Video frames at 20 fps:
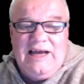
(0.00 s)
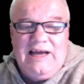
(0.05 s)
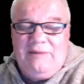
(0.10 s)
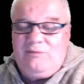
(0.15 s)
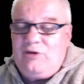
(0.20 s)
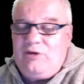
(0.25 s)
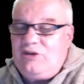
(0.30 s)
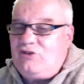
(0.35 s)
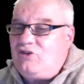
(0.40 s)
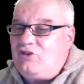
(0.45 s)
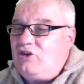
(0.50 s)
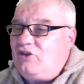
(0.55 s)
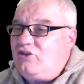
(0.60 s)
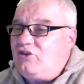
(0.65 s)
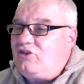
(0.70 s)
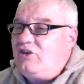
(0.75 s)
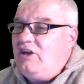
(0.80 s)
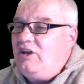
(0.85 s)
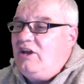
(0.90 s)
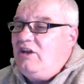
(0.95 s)
which
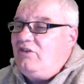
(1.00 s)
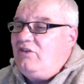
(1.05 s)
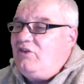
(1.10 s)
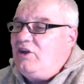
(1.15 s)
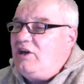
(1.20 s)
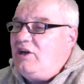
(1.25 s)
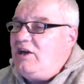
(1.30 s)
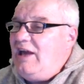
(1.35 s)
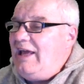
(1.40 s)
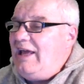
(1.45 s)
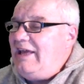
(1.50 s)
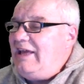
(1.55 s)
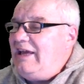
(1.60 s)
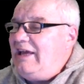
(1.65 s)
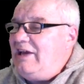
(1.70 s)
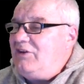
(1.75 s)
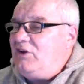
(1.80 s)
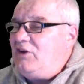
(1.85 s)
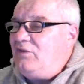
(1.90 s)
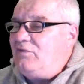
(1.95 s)
is the
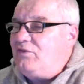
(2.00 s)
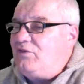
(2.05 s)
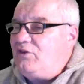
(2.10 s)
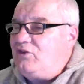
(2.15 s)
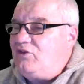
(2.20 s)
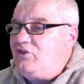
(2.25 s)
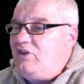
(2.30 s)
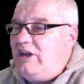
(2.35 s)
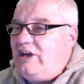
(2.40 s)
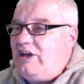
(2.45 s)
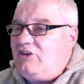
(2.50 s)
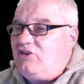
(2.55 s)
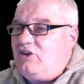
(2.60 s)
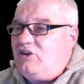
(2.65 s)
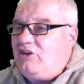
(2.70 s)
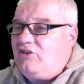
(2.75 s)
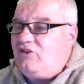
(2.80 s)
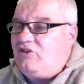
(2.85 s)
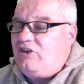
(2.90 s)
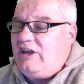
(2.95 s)
layout of the
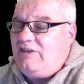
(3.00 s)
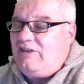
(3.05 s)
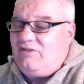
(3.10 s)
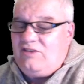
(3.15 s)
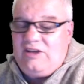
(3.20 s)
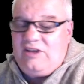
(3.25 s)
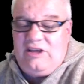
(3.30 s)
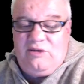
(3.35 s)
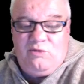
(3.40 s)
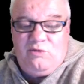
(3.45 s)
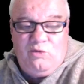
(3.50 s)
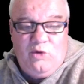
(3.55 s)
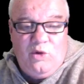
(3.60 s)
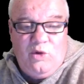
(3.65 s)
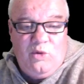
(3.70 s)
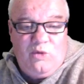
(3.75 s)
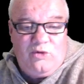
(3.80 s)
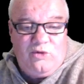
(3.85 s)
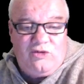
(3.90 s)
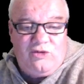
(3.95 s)
sections and the
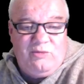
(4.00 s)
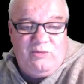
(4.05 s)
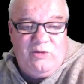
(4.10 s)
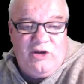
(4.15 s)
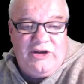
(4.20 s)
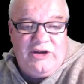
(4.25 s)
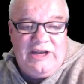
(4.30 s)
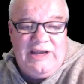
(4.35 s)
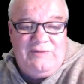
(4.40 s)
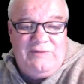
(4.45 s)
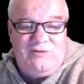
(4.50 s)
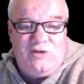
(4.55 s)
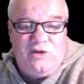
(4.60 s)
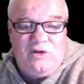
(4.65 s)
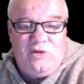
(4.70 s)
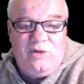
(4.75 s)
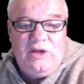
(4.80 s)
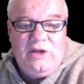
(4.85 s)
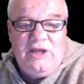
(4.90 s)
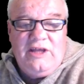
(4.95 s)
rules and what have
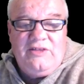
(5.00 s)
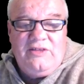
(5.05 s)
you